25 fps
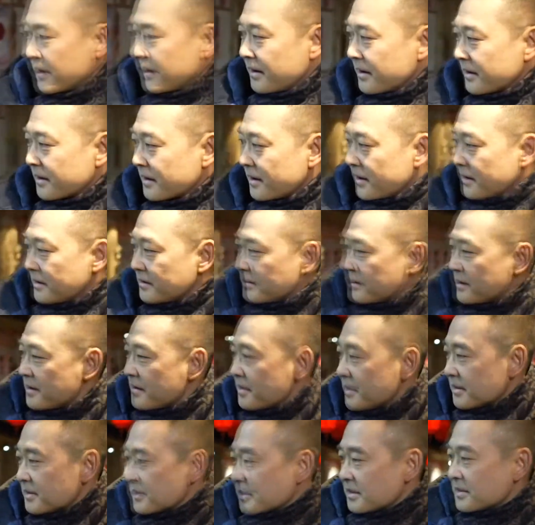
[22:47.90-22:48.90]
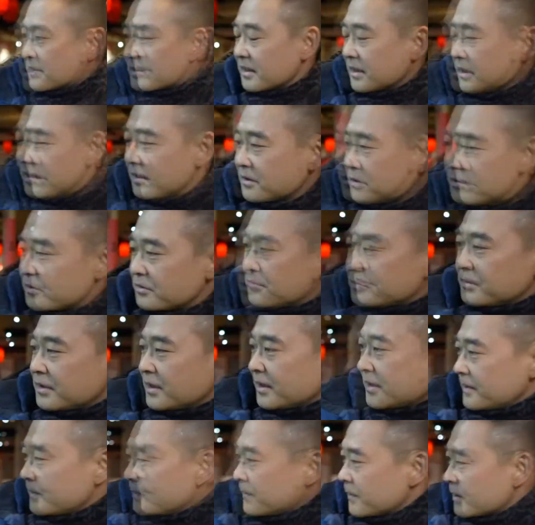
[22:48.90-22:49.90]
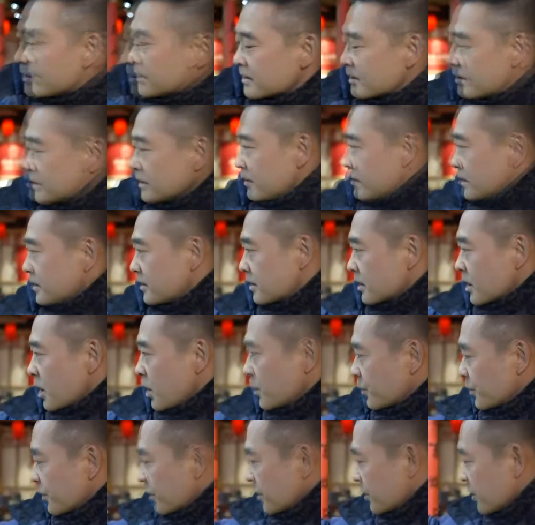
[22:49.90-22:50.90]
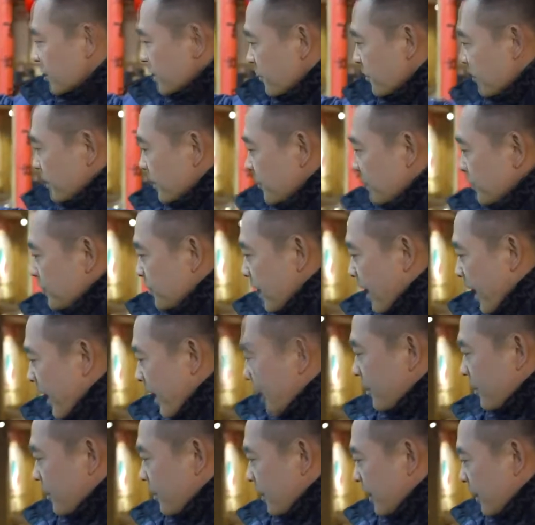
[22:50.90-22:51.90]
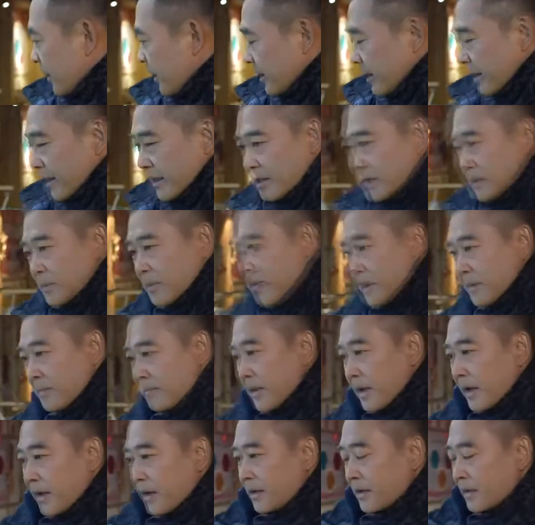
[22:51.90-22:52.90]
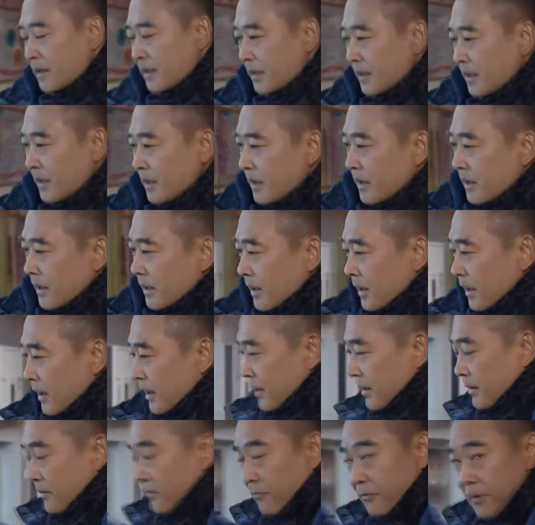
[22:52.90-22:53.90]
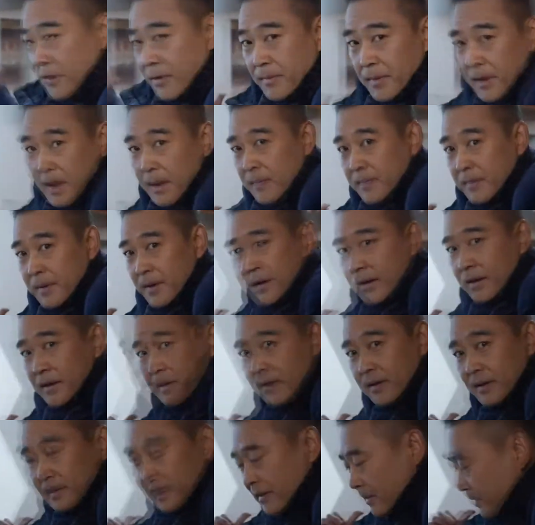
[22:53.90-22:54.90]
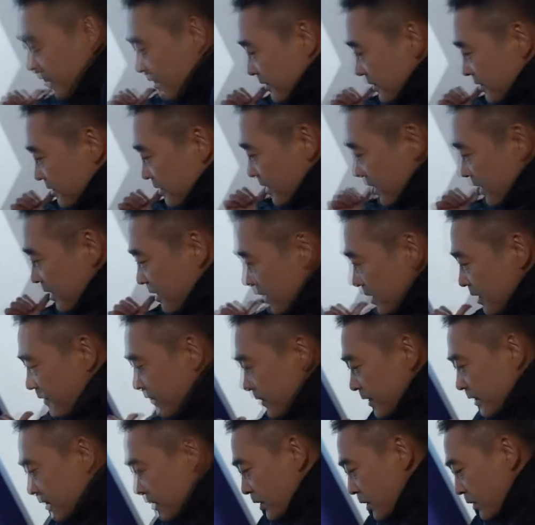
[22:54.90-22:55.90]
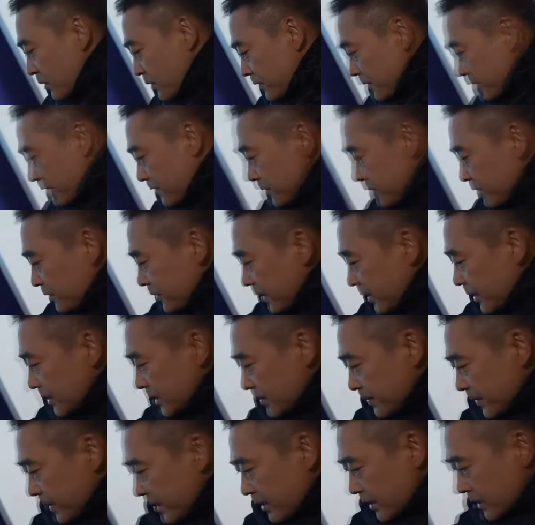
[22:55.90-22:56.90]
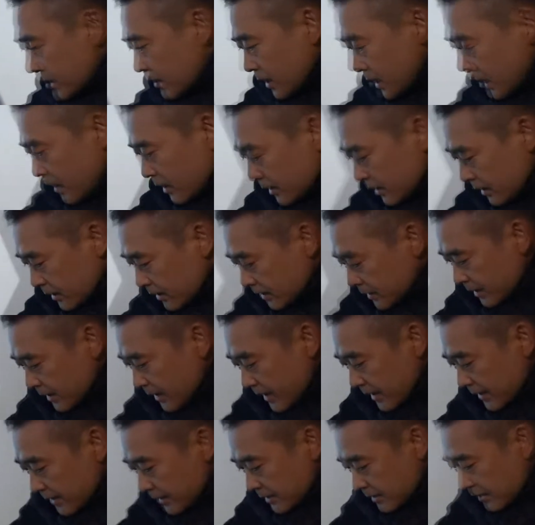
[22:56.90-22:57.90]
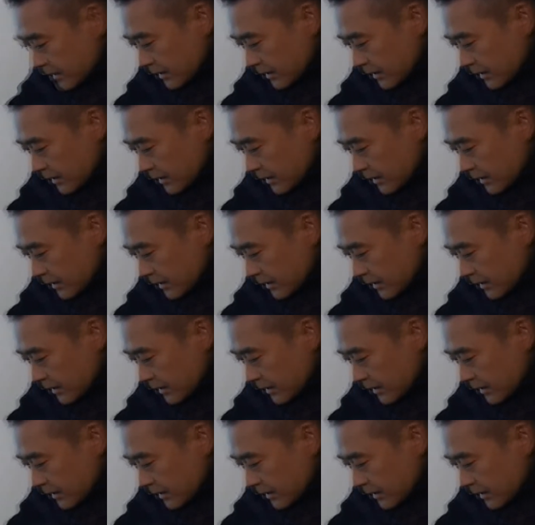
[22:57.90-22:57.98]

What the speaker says: Okay, this is a little sculpture showing you how it's been made. Remember the state of the tofu? It's been cut, sliced